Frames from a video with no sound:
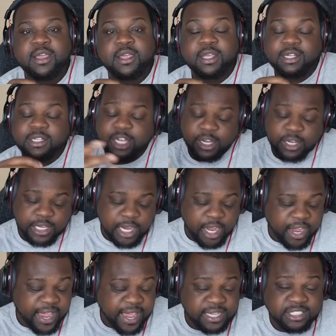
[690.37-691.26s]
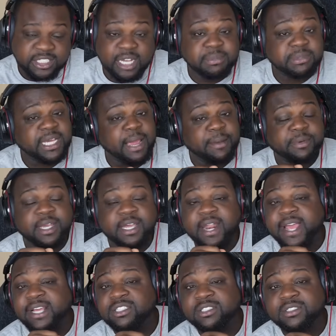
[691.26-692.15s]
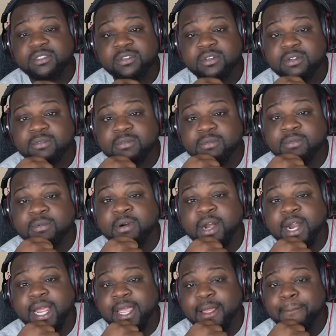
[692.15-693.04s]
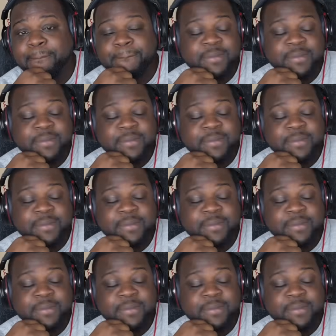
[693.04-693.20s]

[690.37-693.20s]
Clearly, y'all had some type of connection, right?